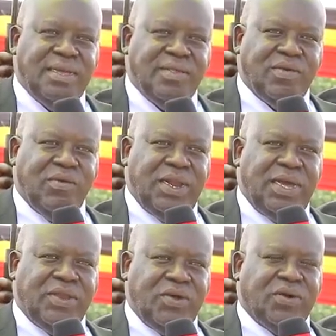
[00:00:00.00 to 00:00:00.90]
So when
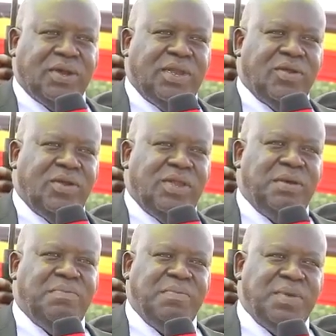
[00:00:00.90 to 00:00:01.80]
I told
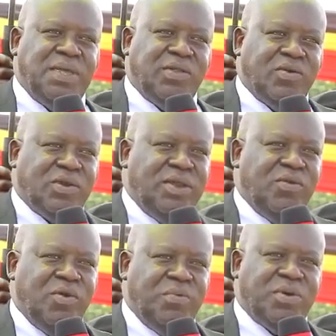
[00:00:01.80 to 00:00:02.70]
them, you have talked
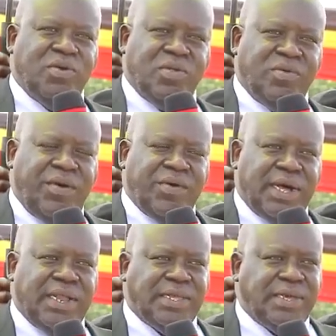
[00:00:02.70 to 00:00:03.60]
in Luo because of our
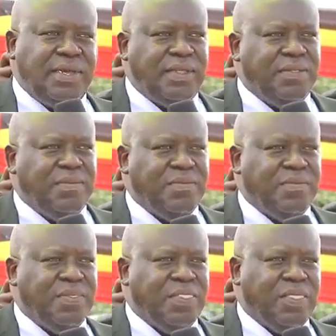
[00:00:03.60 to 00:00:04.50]
culture.
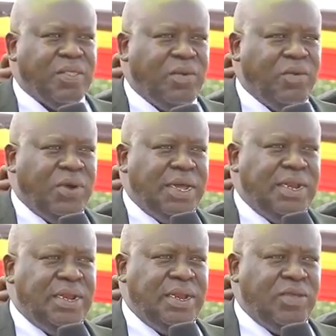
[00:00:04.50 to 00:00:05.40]

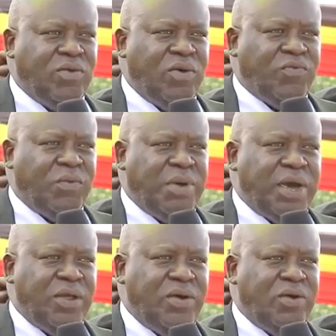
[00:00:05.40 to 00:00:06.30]
When you go for
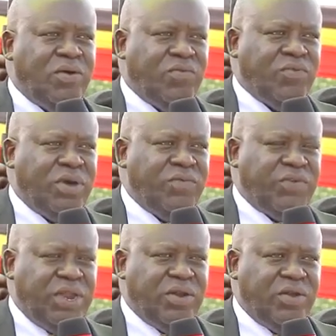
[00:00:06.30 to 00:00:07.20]
burial or for a
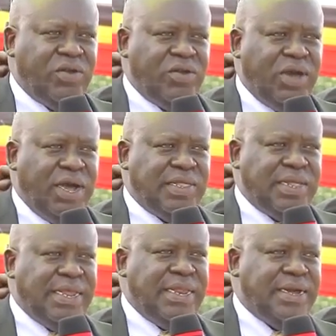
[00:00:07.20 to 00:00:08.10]
funeral, as
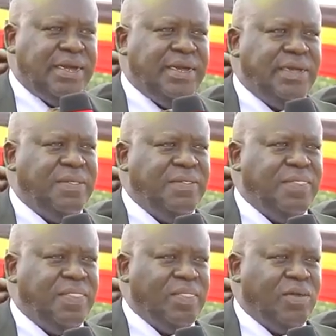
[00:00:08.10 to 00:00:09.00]
a leader
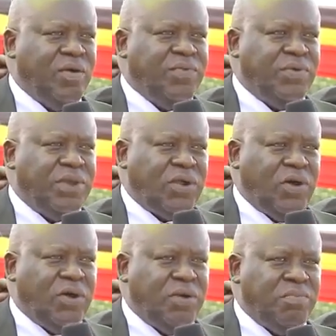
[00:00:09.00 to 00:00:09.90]
of a
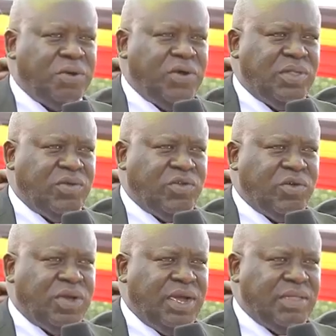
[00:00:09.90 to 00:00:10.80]
Witong, because I was
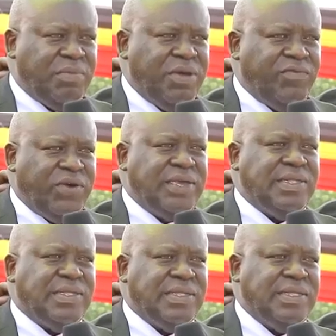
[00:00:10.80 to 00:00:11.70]
talking as my
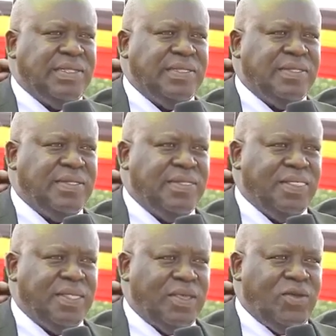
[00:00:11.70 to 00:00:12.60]
vice,
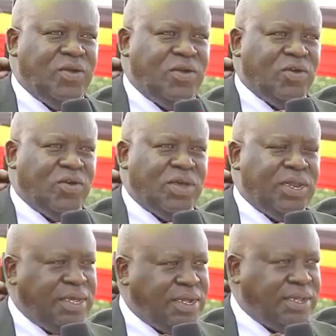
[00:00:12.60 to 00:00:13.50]
you don't talk
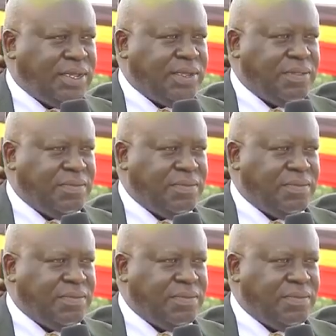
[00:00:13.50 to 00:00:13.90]
in English.